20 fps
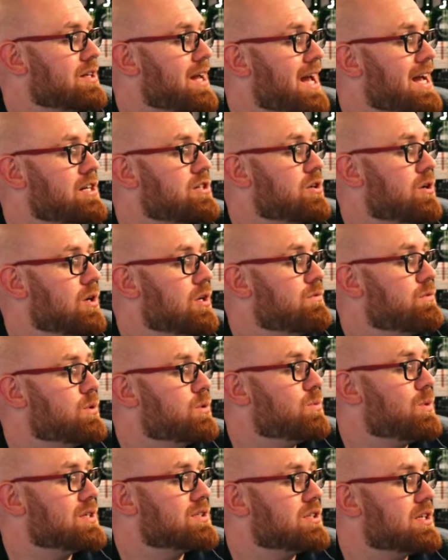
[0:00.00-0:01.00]
at
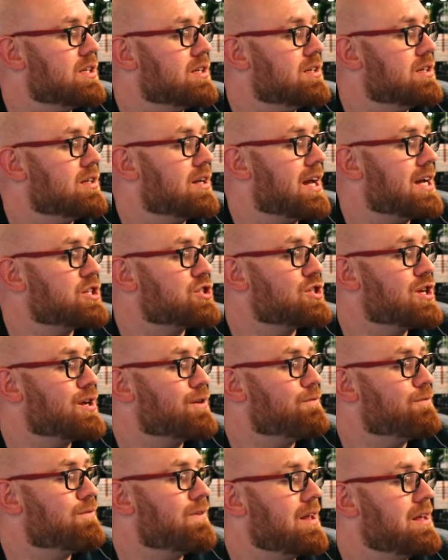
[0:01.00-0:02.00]
Holyrood Whiskey and
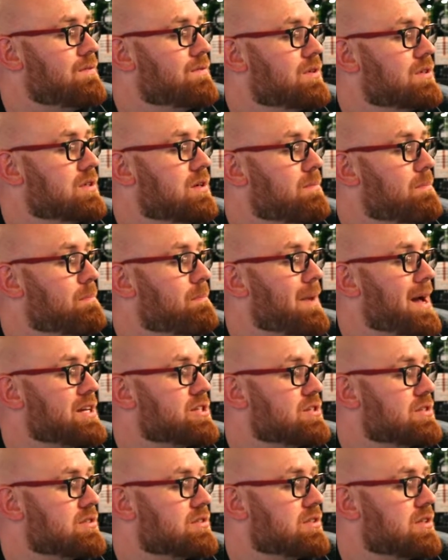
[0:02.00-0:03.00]

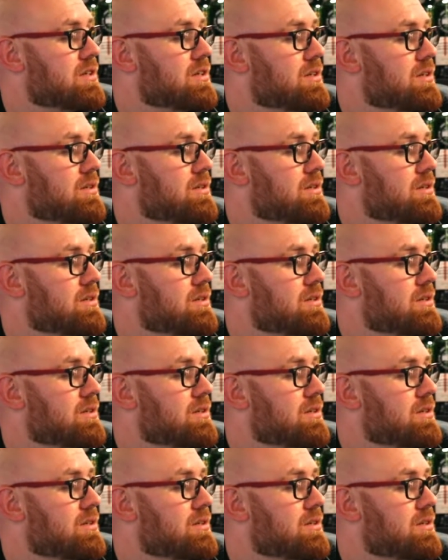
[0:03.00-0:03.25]
#FlavorMatters.